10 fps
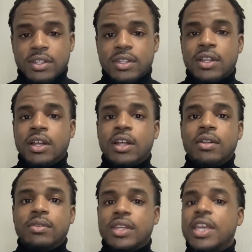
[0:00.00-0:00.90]

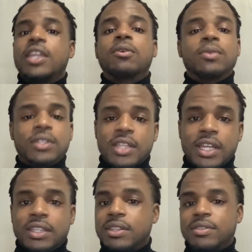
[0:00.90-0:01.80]
like
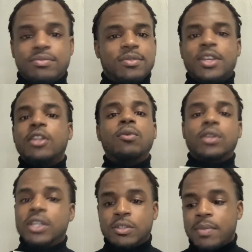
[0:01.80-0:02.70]
anyone,
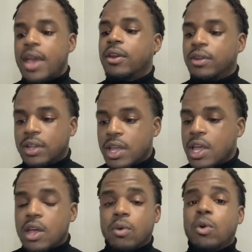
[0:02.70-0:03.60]
doesn't matter,
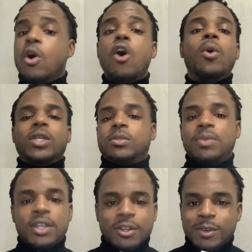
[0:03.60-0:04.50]
will always
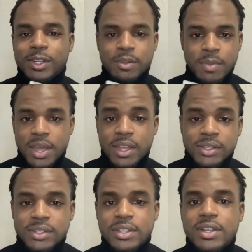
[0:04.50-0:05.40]
be in great demand.
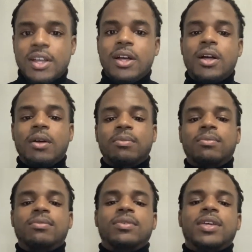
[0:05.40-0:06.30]

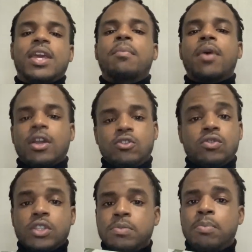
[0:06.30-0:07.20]
And mind you,
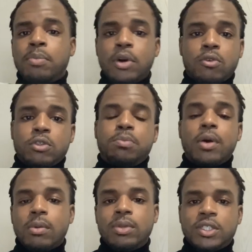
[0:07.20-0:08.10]
this book was
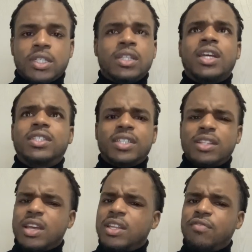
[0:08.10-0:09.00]
published in
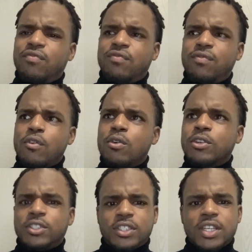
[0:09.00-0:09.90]
1994,
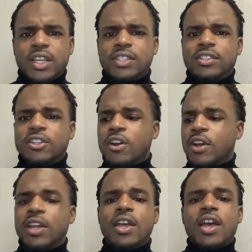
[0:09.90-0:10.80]
6.
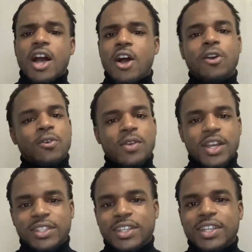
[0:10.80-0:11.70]
Sorry, I'll
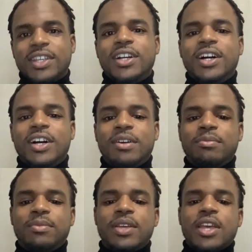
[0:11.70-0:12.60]
correct it.
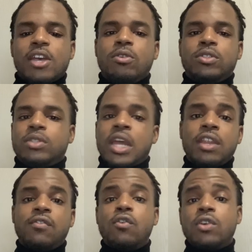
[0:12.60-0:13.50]
It was
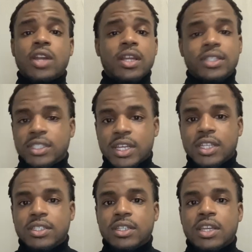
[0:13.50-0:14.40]
94,
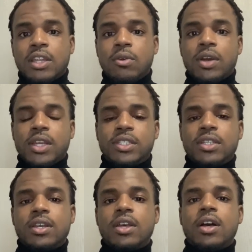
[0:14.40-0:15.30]
96, anyways.
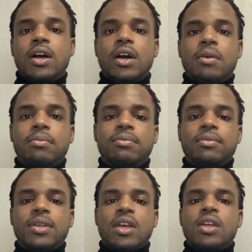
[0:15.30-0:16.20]

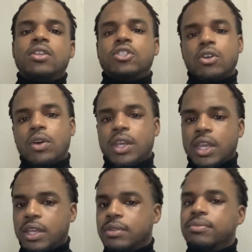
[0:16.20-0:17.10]
So
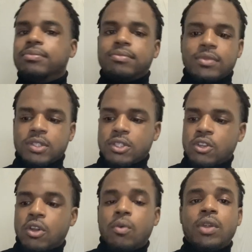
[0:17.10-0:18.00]
again,
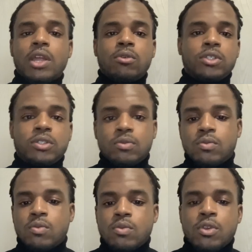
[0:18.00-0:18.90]
when it was,
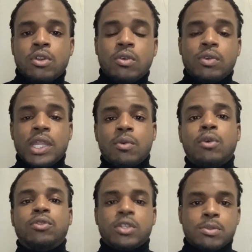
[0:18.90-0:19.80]
when they
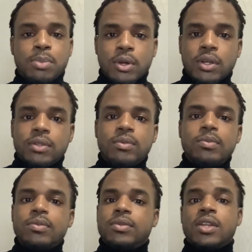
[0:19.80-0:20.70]
wrote this book,
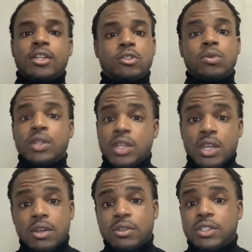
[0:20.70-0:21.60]
next 20
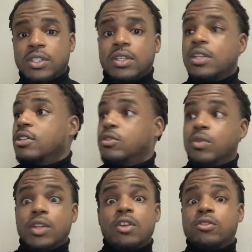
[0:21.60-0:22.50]
years
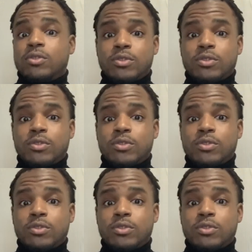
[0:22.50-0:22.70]
of